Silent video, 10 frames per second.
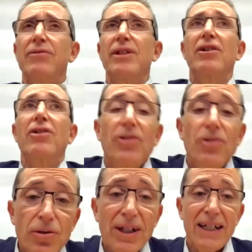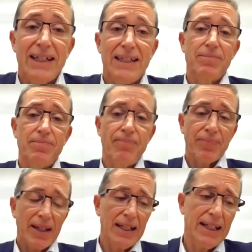we do.
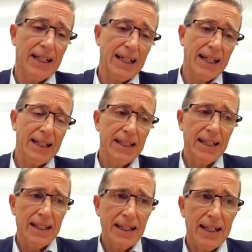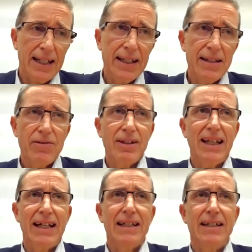And it is
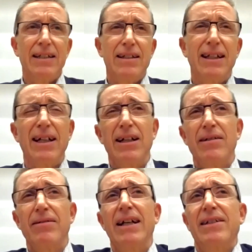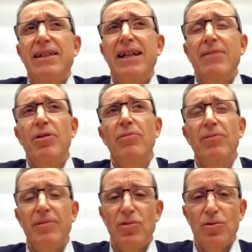related, as you say,
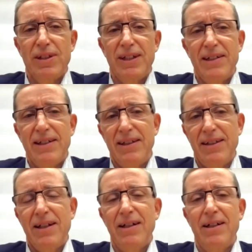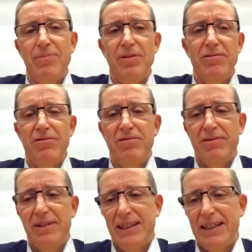probably more so to the type of
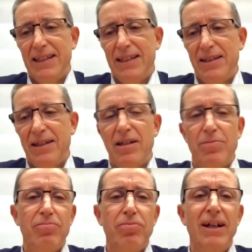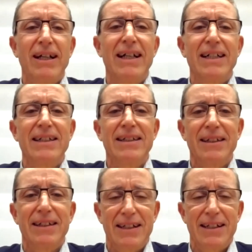product,
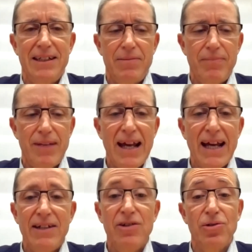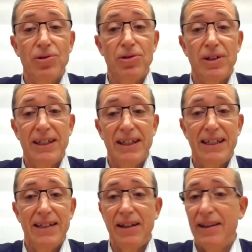
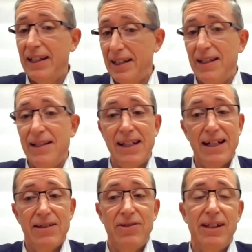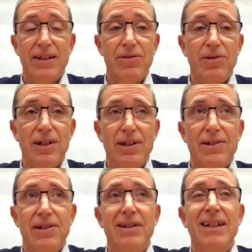I think Ian's asked a really good
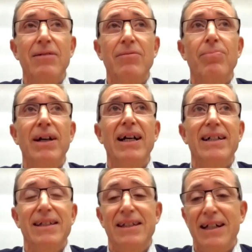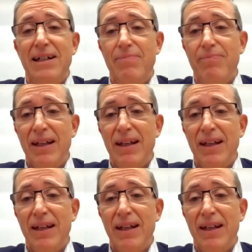question about, direct.